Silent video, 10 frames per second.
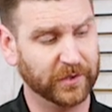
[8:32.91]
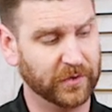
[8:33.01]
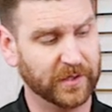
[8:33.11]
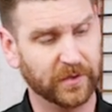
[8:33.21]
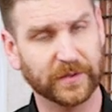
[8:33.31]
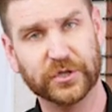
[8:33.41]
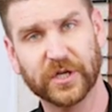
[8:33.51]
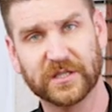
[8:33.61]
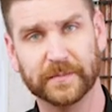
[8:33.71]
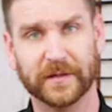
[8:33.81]
You can do
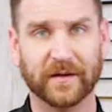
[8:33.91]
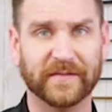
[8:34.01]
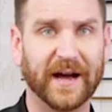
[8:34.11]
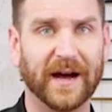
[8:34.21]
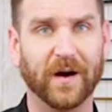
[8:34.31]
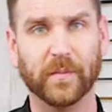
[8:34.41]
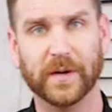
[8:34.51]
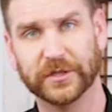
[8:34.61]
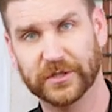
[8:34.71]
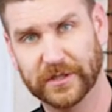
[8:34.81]
adjustment of how
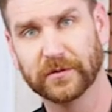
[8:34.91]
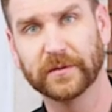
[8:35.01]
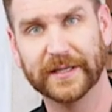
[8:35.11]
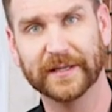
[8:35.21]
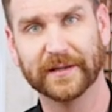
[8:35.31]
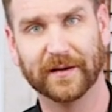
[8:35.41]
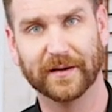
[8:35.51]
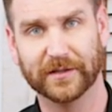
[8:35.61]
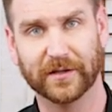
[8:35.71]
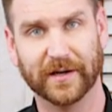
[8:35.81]
much degree
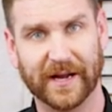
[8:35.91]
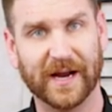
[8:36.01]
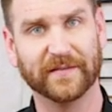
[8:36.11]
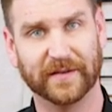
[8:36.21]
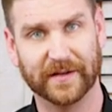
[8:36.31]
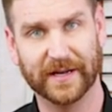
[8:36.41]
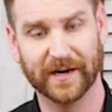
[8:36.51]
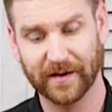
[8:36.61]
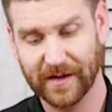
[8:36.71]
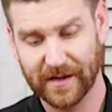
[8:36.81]
uh, you're going to have on
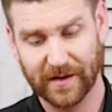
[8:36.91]
there.